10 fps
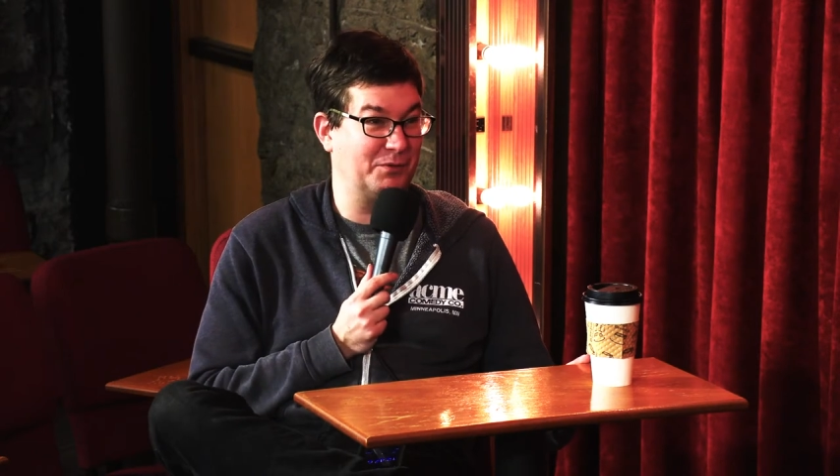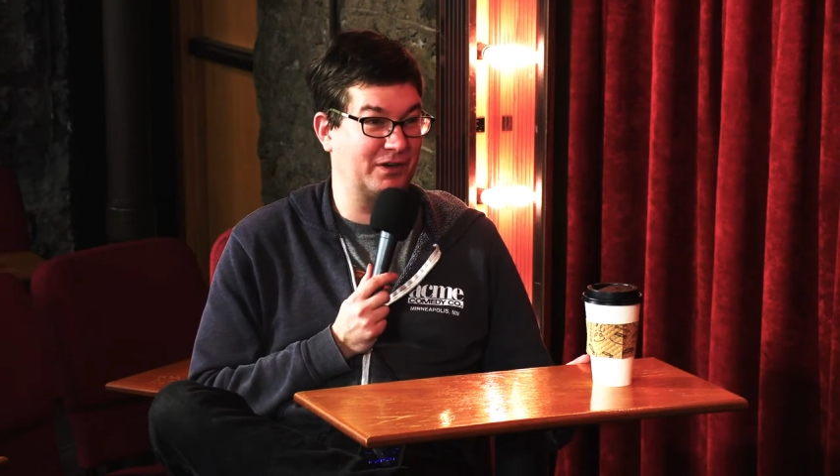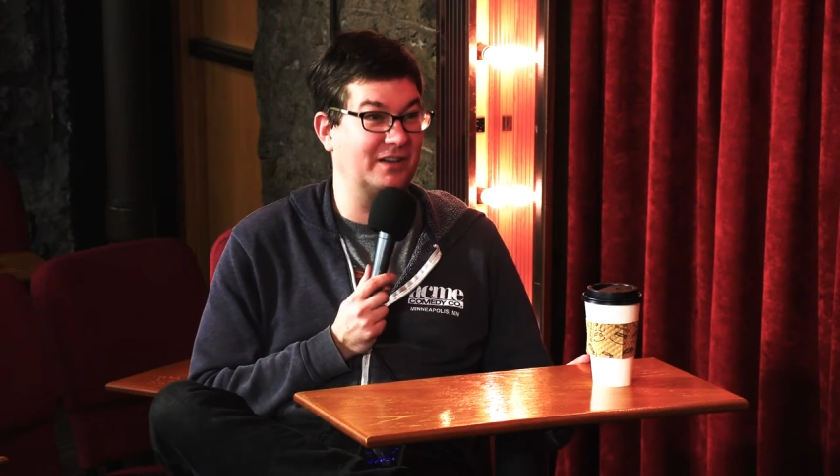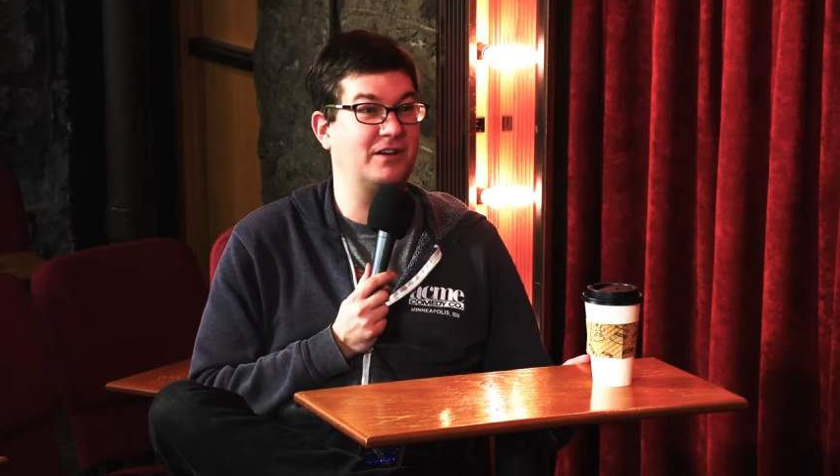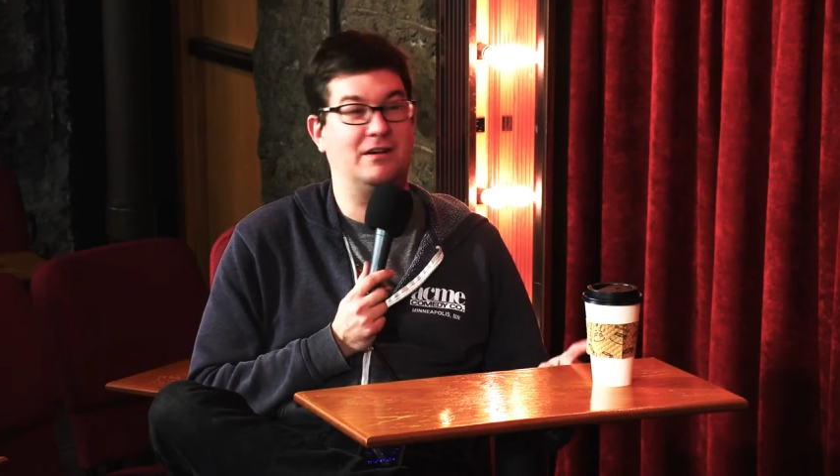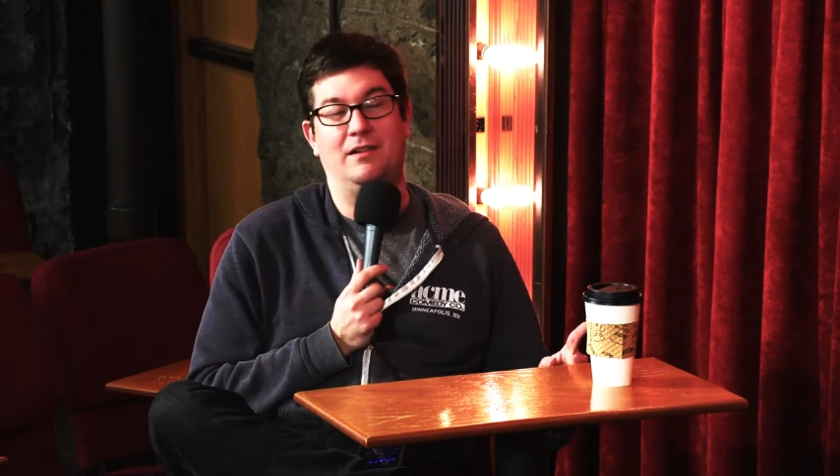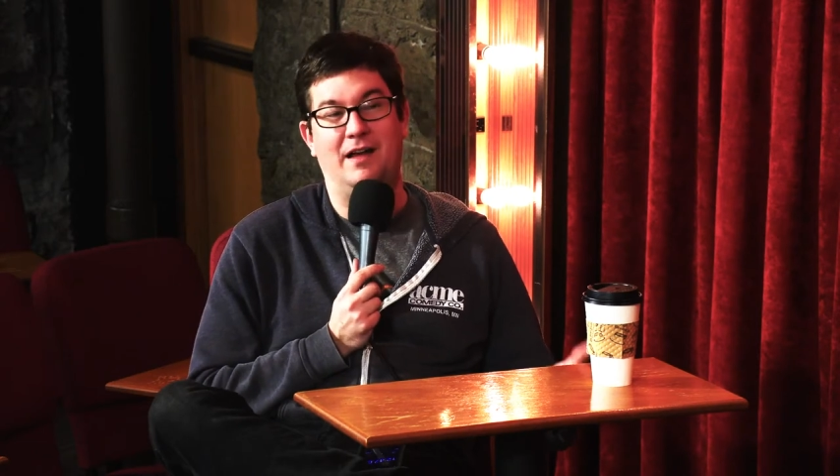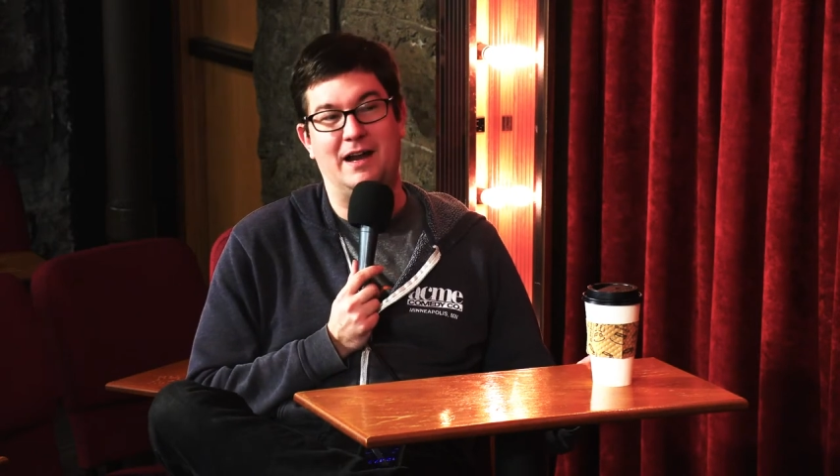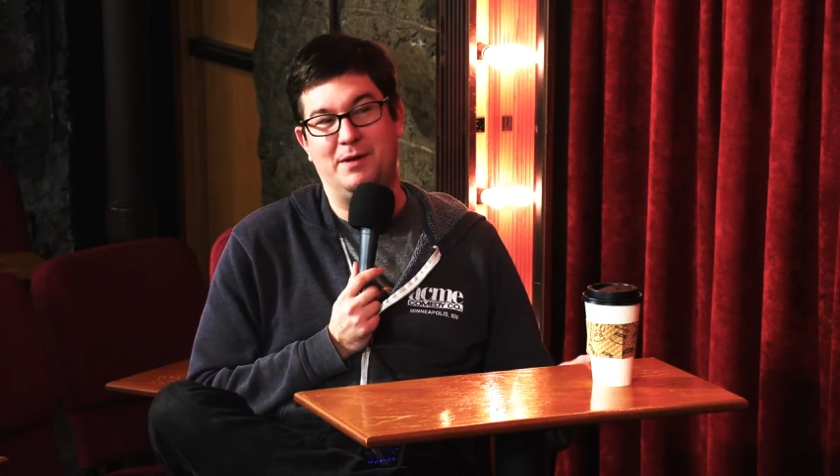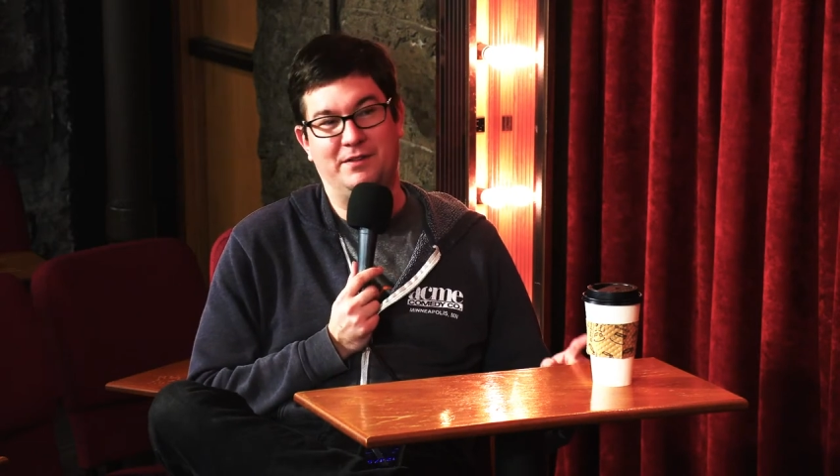we're going to talk a
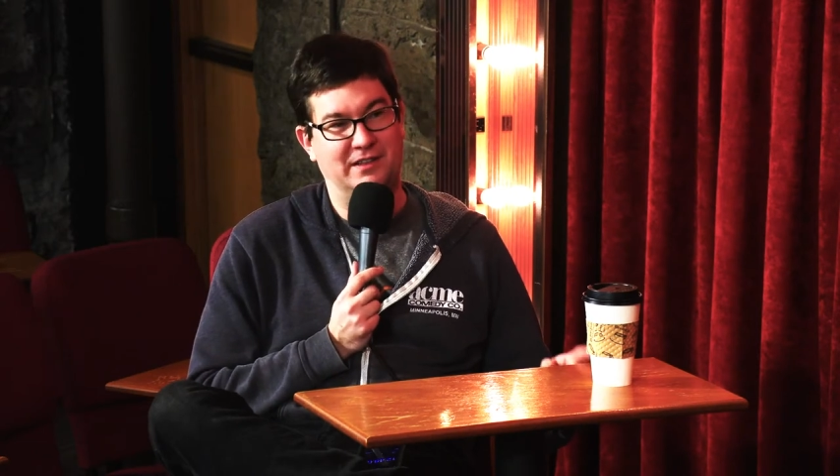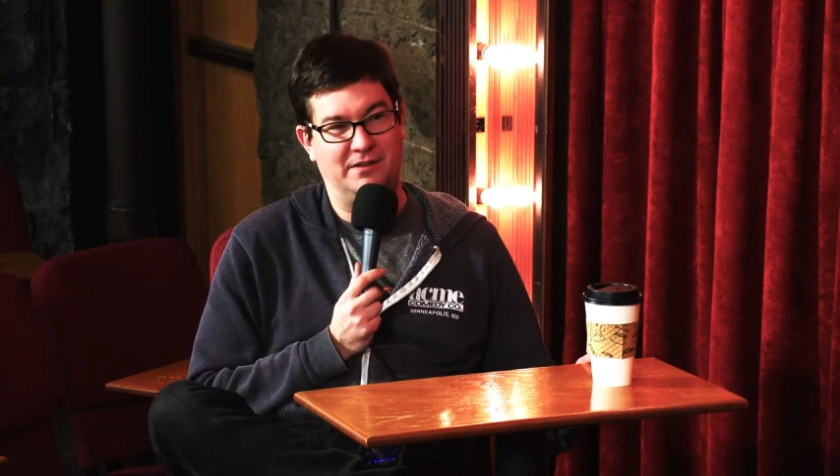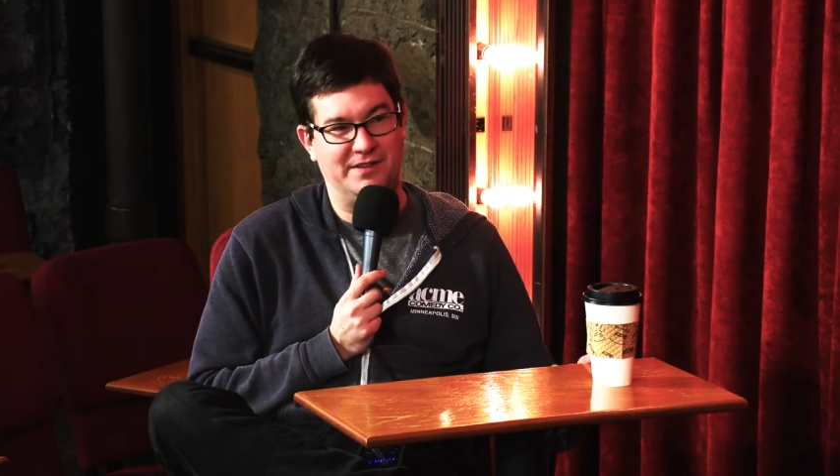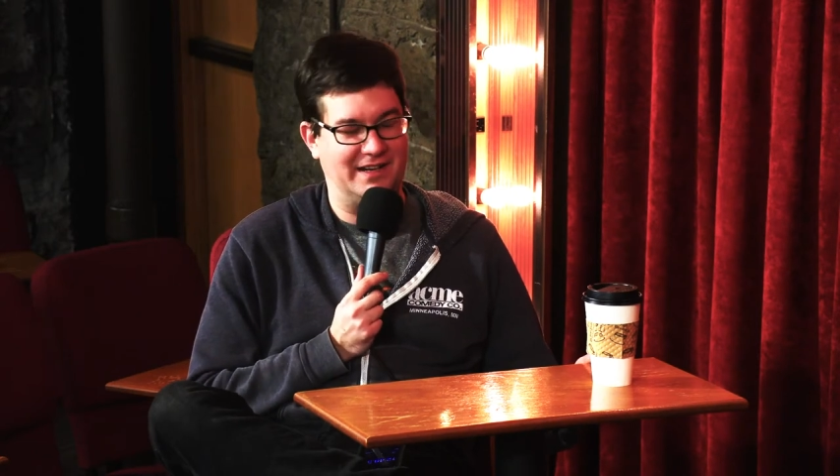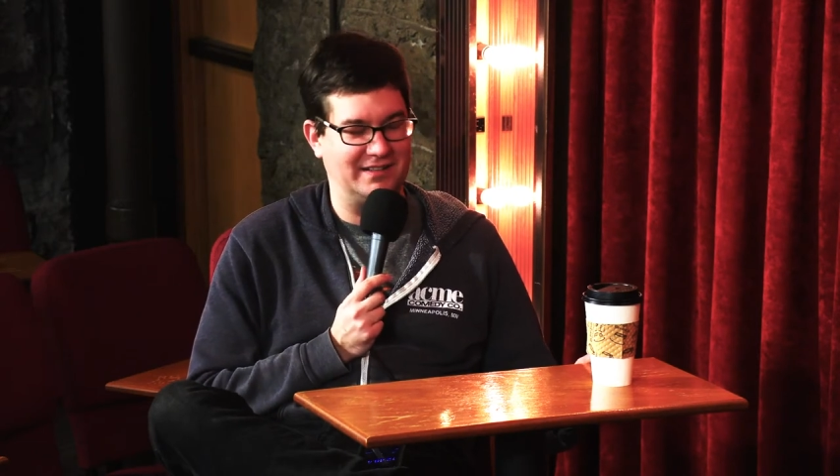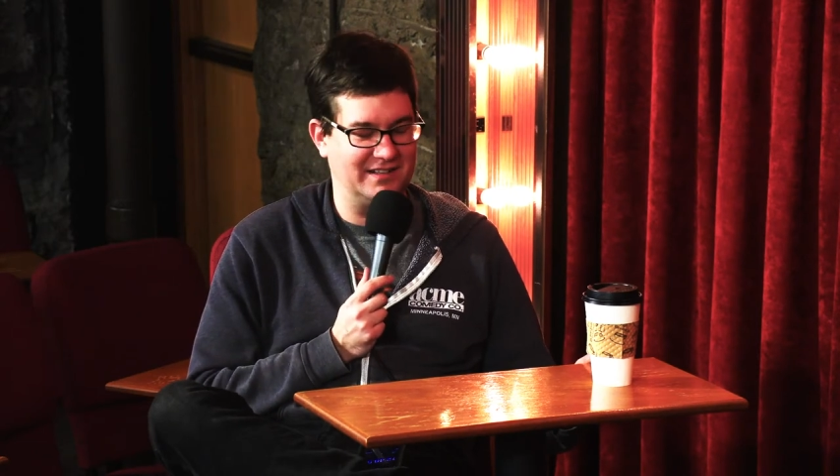lot about the year that Nate